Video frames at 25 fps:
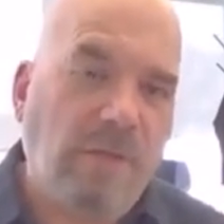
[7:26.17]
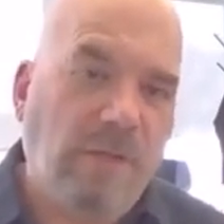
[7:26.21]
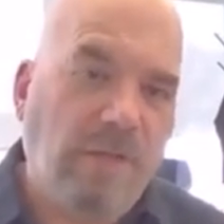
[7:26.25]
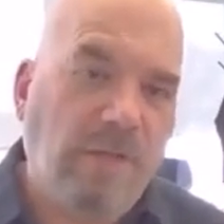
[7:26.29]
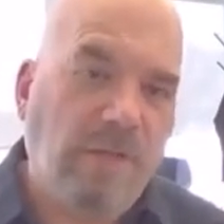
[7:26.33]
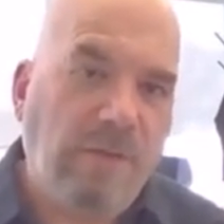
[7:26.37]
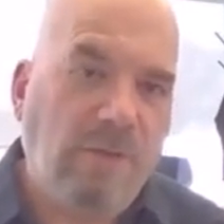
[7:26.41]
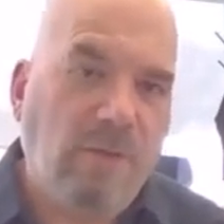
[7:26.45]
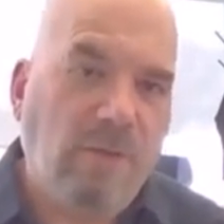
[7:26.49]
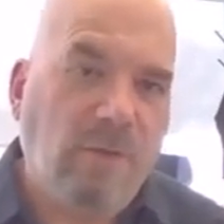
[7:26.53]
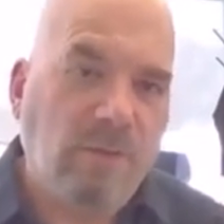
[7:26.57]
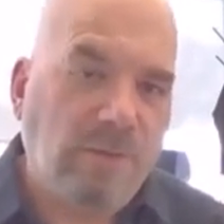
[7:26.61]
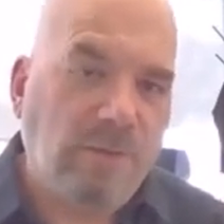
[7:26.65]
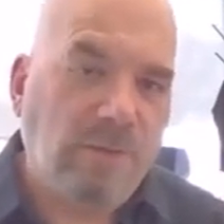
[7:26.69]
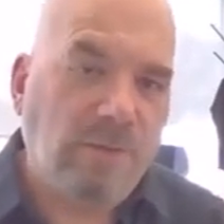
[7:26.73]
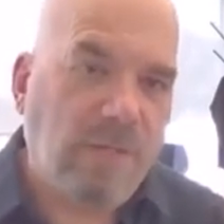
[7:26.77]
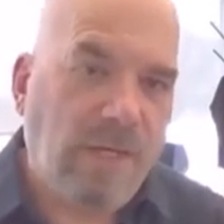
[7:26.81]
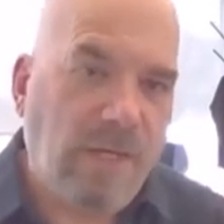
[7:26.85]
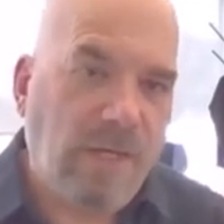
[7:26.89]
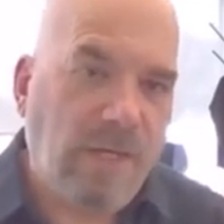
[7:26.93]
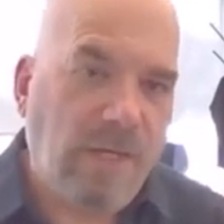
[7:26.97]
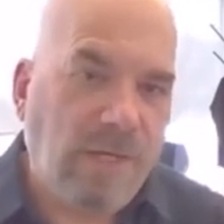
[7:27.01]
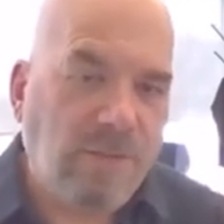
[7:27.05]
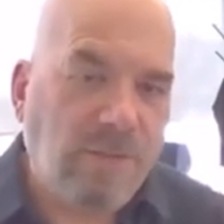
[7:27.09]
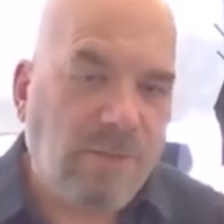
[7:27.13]
lead those
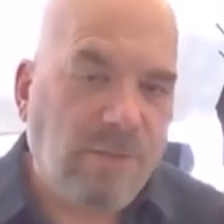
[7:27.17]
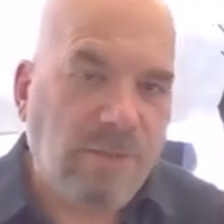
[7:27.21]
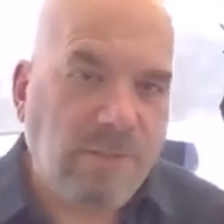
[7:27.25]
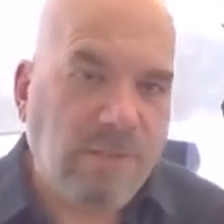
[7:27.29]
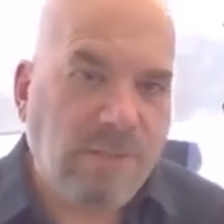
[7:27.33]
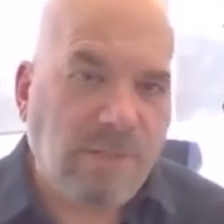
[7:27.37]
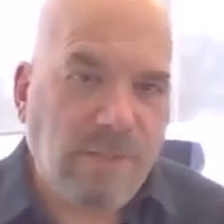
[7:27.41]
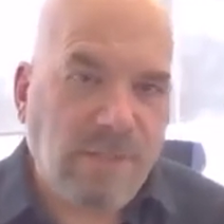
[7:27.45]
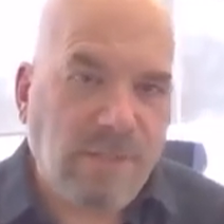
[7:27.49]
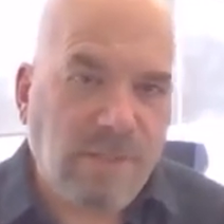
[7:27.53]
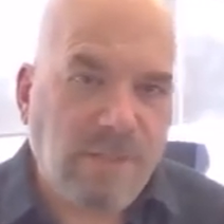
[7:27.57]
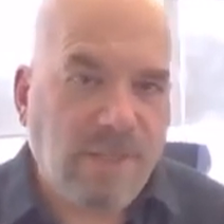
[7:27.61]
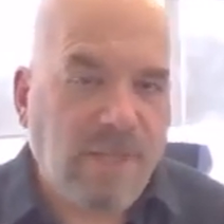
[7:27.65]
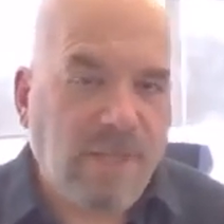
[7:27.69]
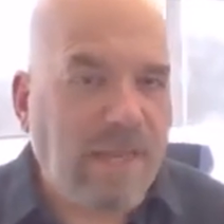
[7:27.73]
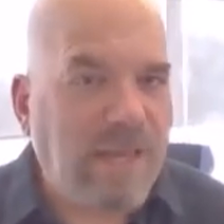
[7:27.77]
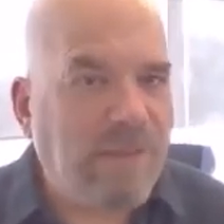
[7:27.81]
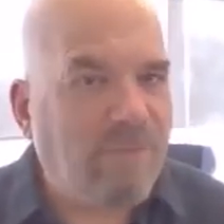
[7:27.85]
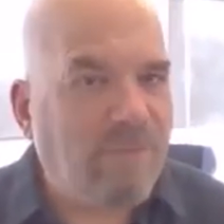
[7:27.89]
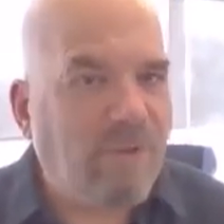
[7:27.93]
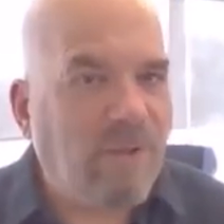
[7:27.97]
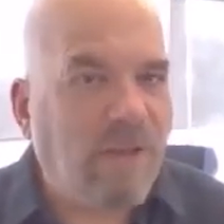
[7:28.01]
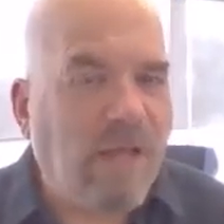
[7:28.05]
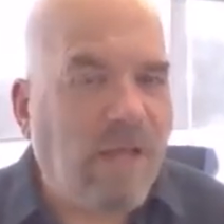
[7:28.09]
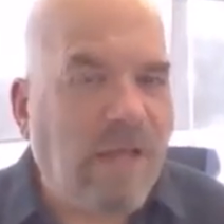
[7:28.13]
state agencies, they
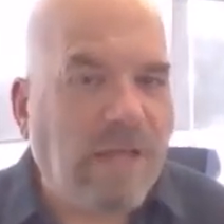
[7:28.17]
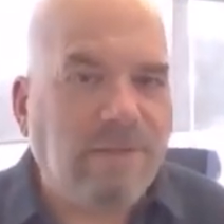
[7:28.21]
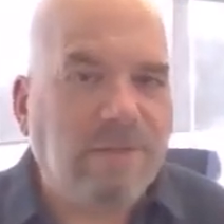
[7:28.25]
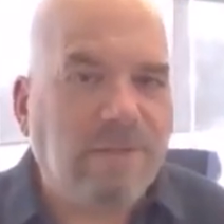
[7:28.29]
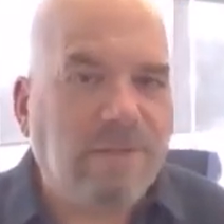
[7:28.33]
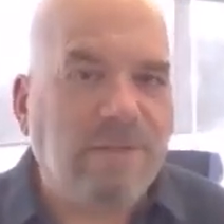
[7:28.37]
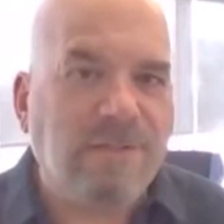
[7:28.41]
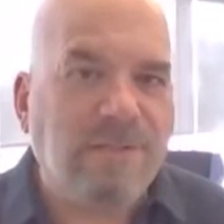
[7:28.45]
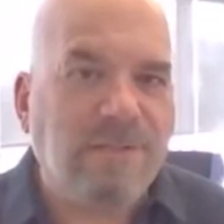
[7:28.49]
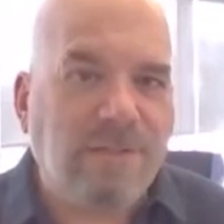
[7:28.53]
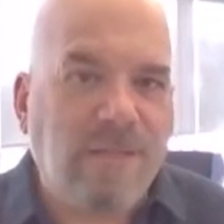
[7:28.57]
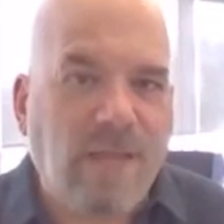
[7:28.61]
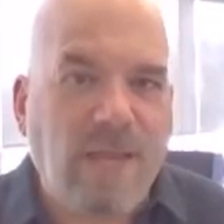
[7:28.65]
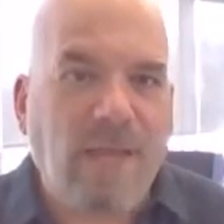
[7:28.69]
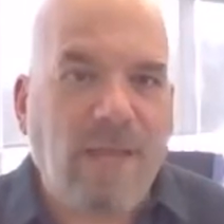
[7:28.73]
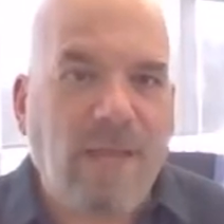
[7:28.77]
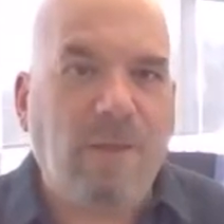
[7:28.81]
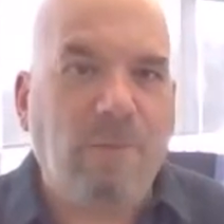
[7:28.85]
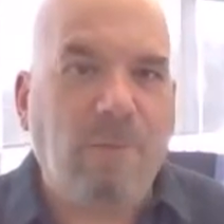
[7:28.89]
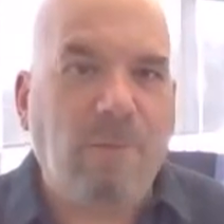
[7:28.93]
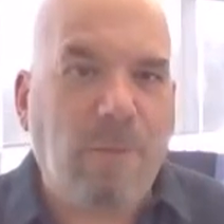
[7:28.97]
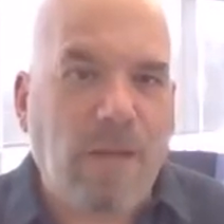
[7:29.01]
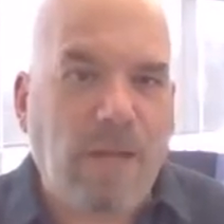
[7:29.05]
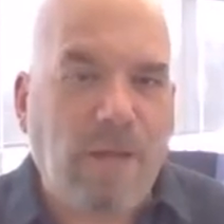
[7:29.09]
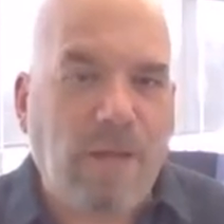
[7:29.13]
have a lot to say
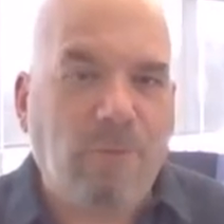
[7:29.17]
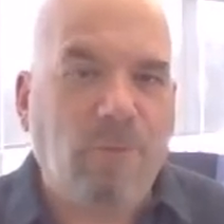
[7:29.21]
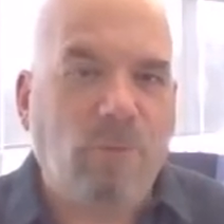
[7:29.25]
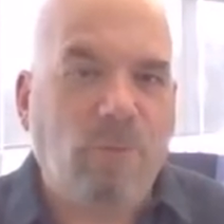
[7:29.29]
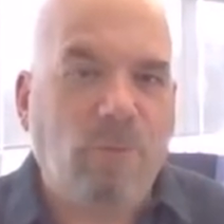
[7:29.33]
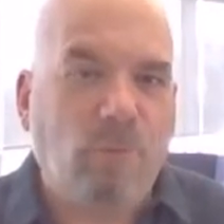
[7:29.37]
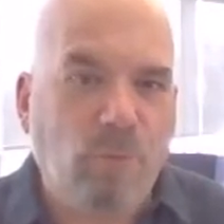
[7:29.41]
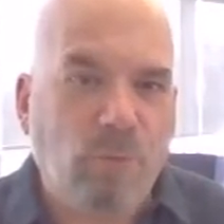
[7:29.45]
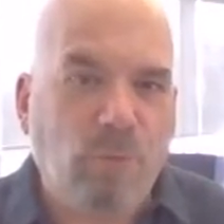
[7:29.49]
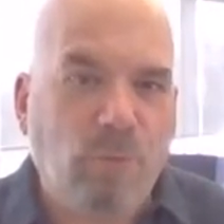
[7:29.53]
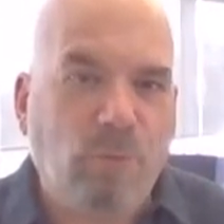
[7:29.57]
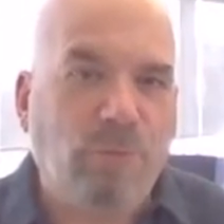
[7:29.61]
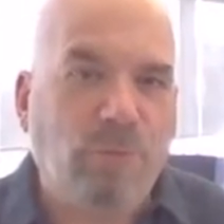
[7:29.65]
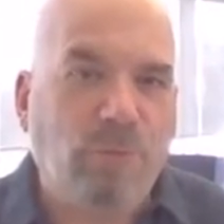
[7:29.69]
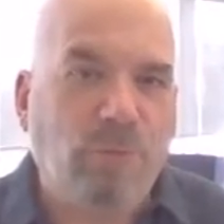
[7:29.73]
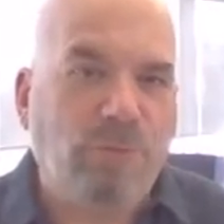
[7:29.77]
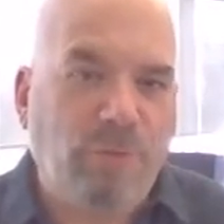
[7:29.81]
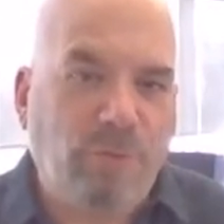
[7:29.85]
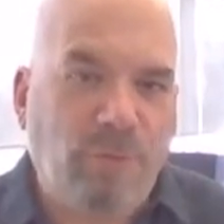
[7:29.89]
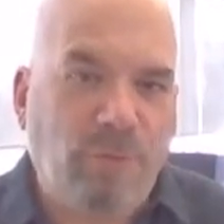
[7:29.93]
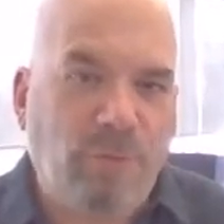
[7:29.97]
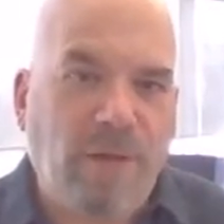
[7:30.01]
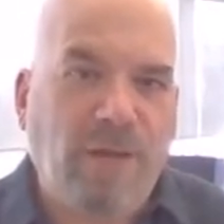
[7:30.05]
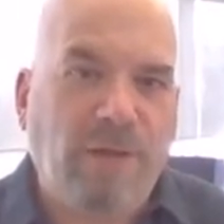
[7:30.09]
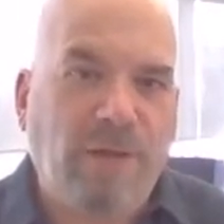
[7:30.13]
about the rules
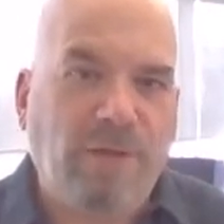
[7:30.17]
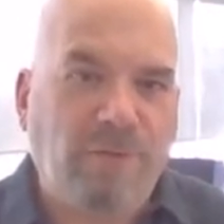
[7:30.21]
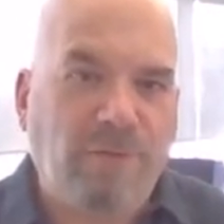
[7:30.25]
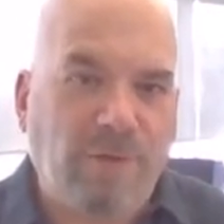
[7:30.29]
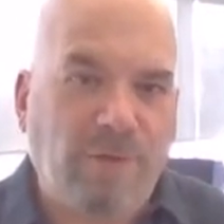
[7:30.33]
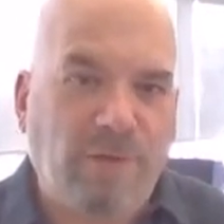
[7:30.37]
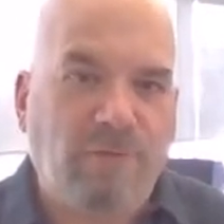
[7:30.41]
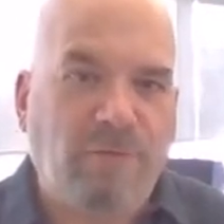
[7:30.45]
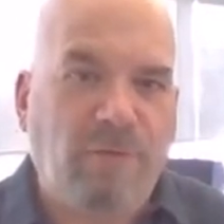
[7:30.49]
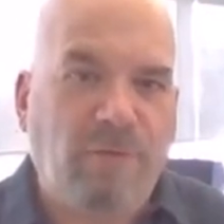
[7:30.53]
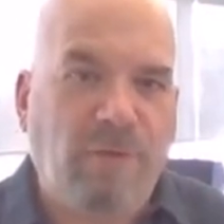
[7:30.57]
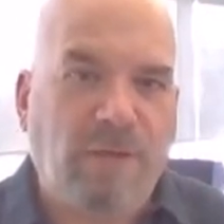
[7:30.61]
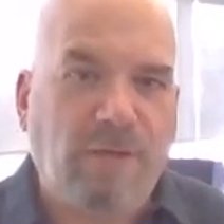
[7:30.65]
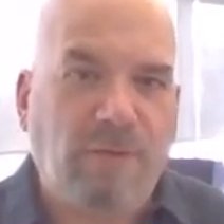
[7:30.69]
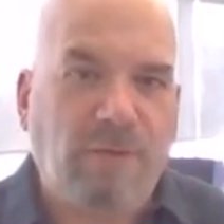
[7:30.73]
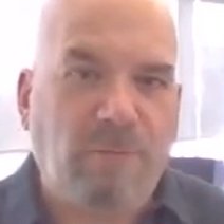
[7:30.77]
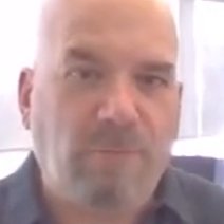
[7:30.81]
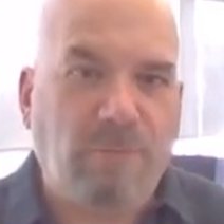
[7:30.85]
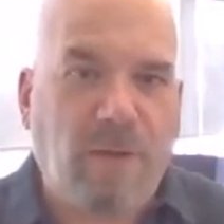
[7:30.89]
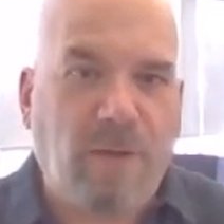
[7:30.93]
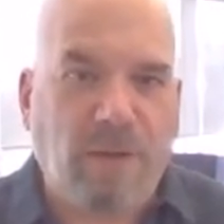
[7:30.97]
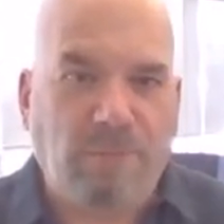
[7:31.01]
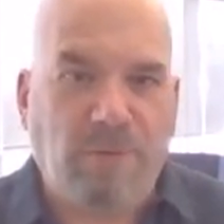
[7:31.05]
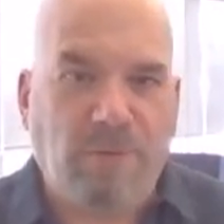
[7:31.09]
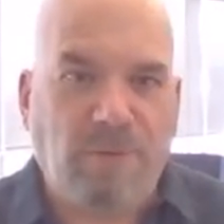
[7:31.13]
and regs that affect
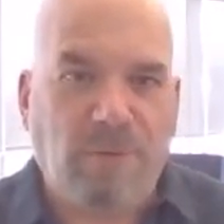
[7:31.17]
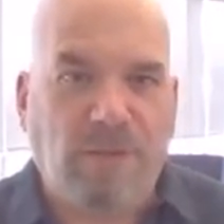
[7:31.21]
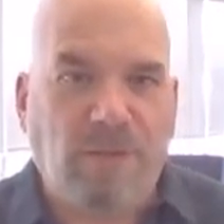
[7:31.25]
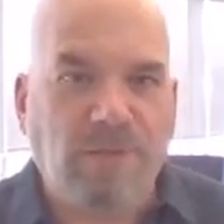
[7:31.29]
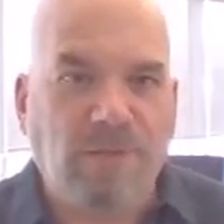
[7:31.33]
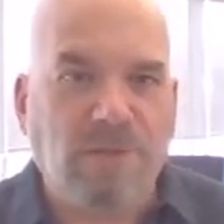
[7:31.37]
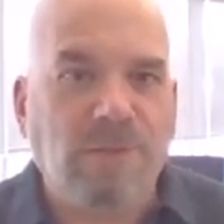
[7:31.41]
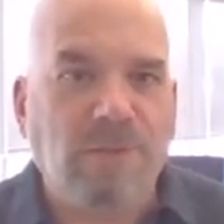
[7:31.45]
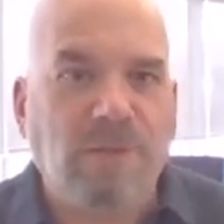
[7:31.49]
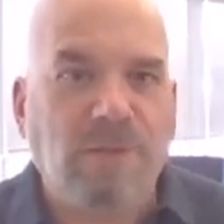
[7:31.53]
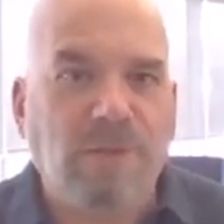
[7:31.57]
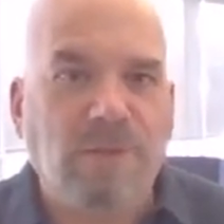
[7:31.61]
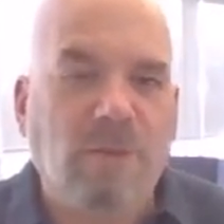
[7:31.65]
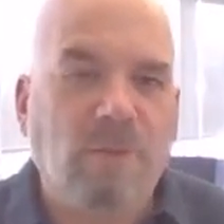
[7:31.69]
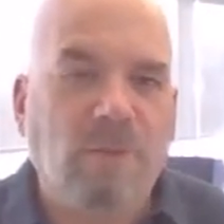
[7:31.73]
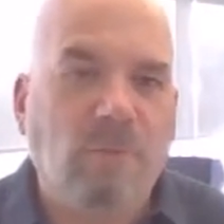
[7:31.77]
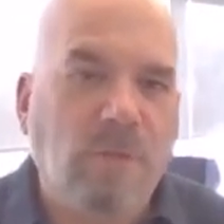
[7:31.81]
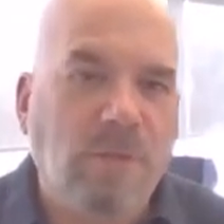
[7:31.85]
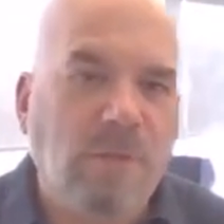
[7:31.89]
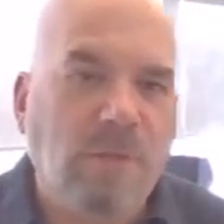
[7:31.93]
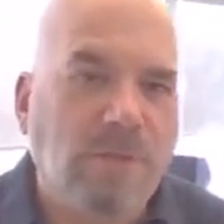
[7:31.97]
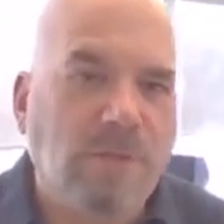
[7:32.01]
the population that we